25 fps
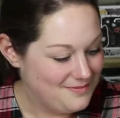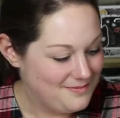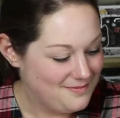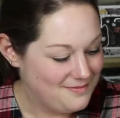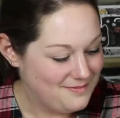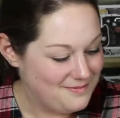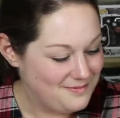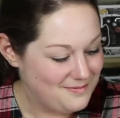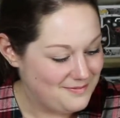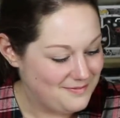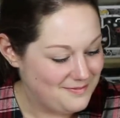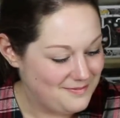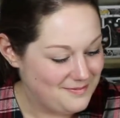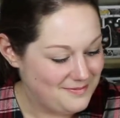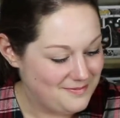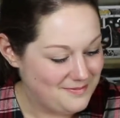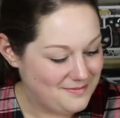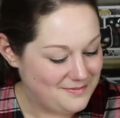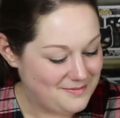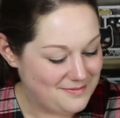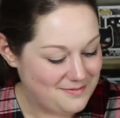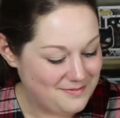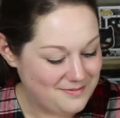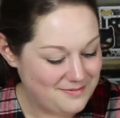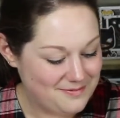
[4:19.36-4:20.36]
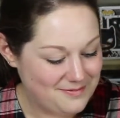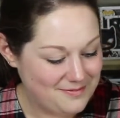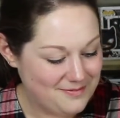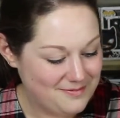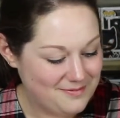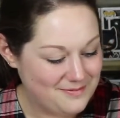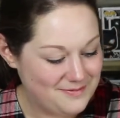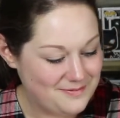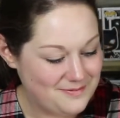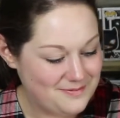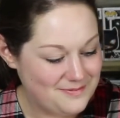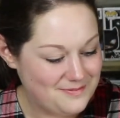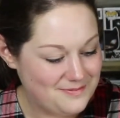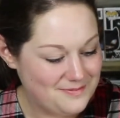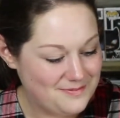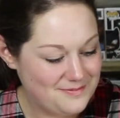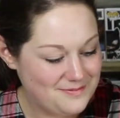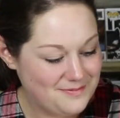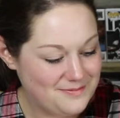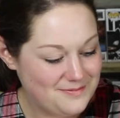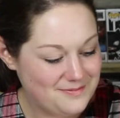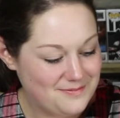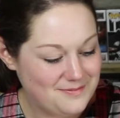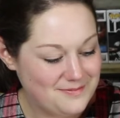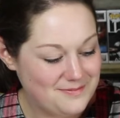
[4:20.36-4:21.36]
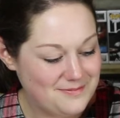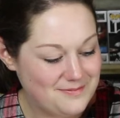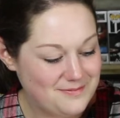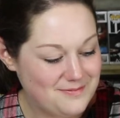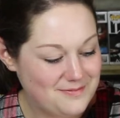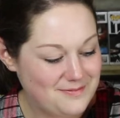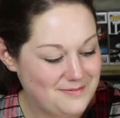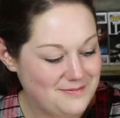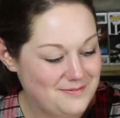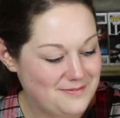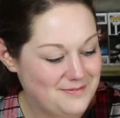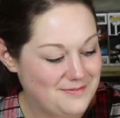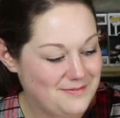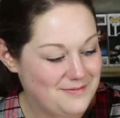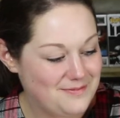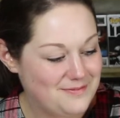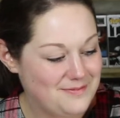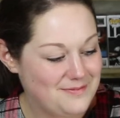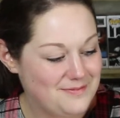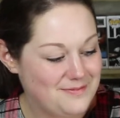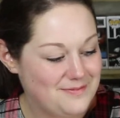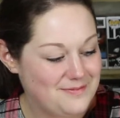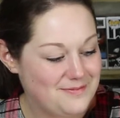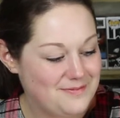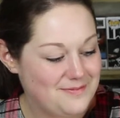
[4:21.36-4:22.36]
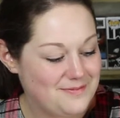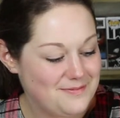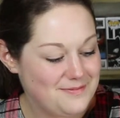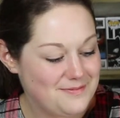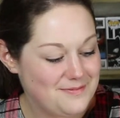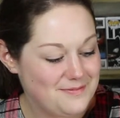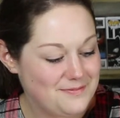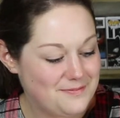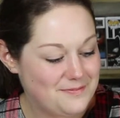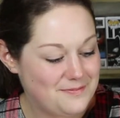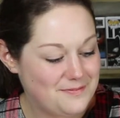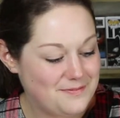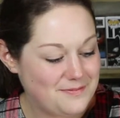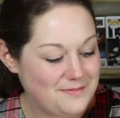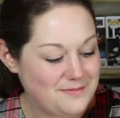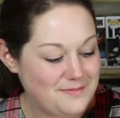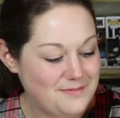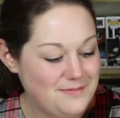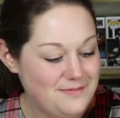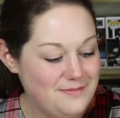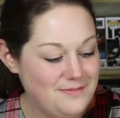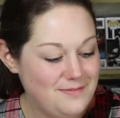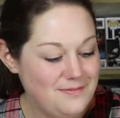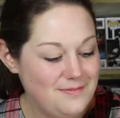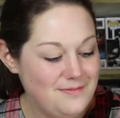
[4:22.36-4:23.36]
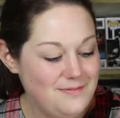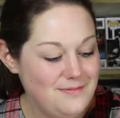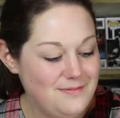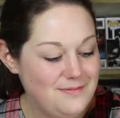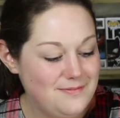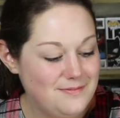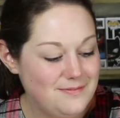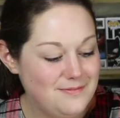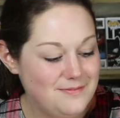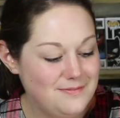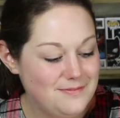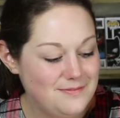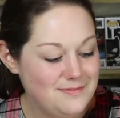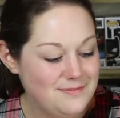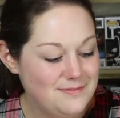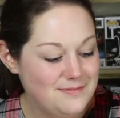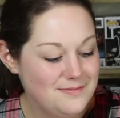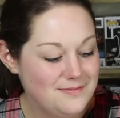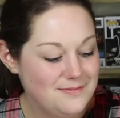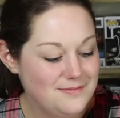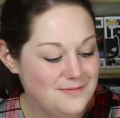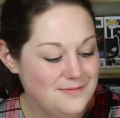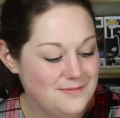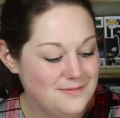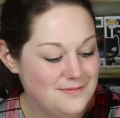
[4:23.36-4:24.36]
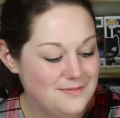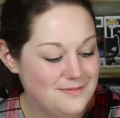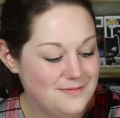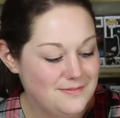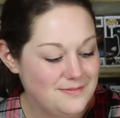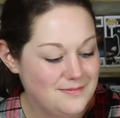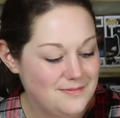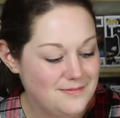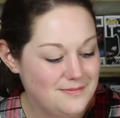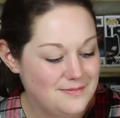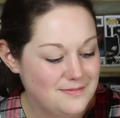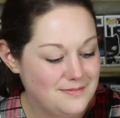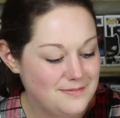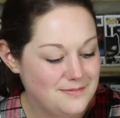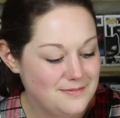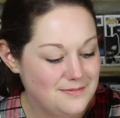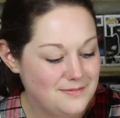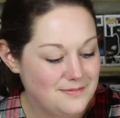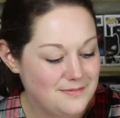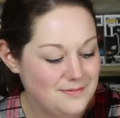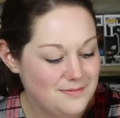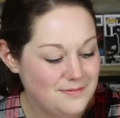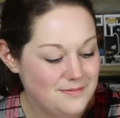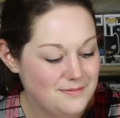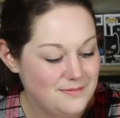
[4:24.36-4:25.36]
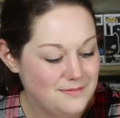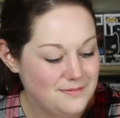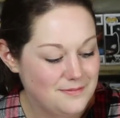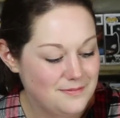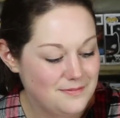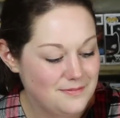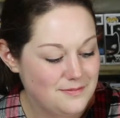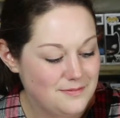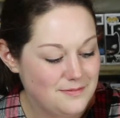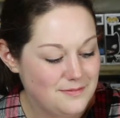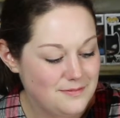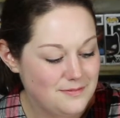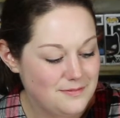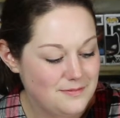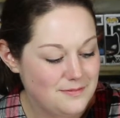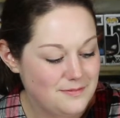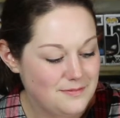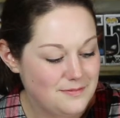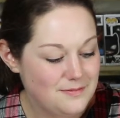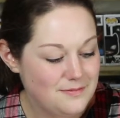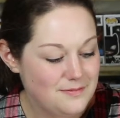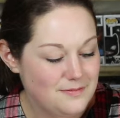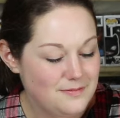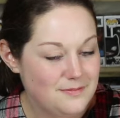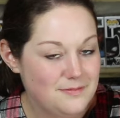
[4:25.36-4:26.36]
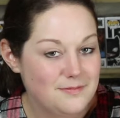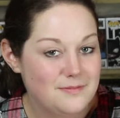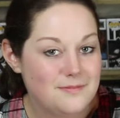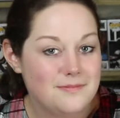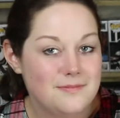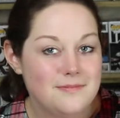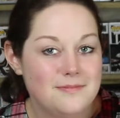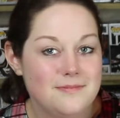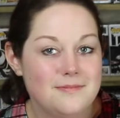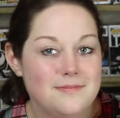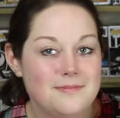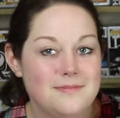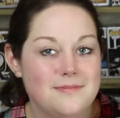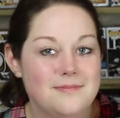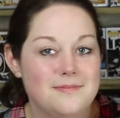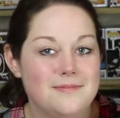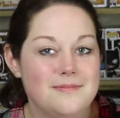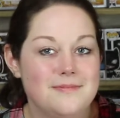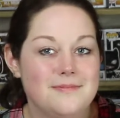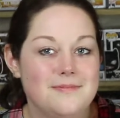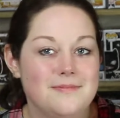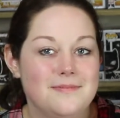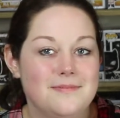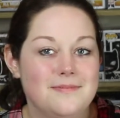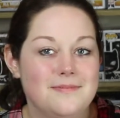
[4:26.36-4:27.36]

(silent)